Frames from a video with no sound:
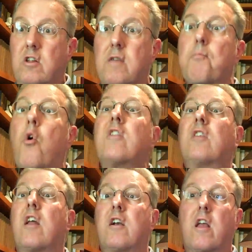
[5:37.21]
to the
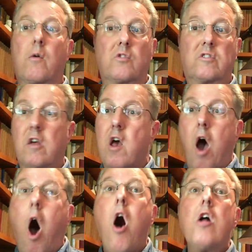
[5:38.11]
point that it, it was
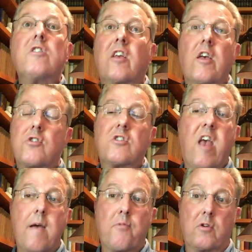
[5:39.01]
altogether
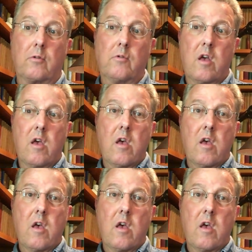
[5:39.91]
taboo